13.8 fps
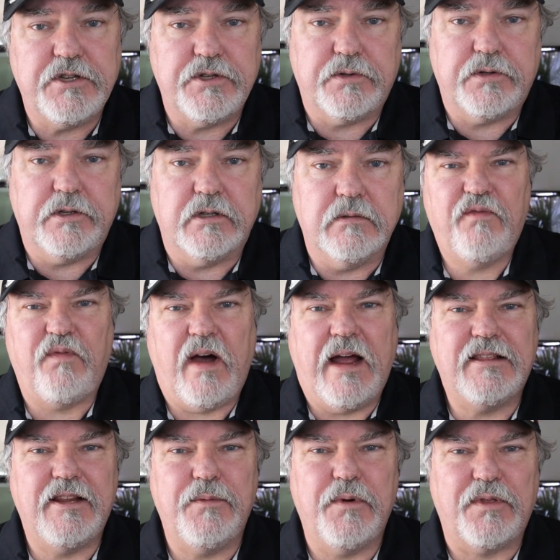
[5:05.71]
material.
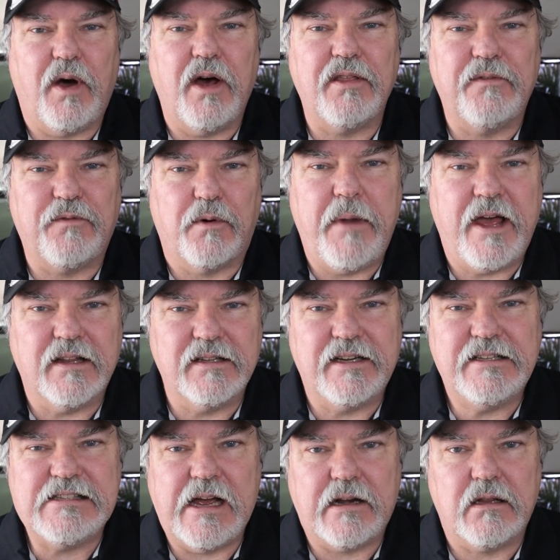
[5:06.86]
Finally, with all the
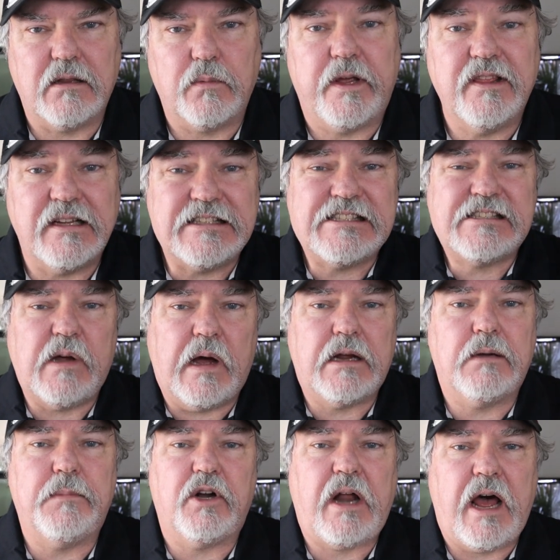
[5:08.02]
formalities out of the way, let's talk
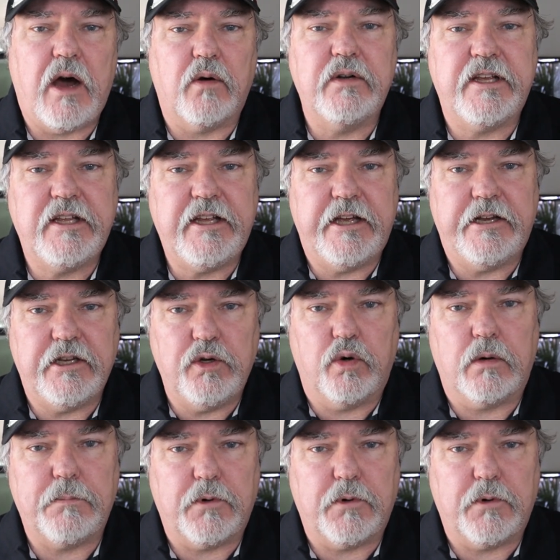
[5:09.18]
about how to get your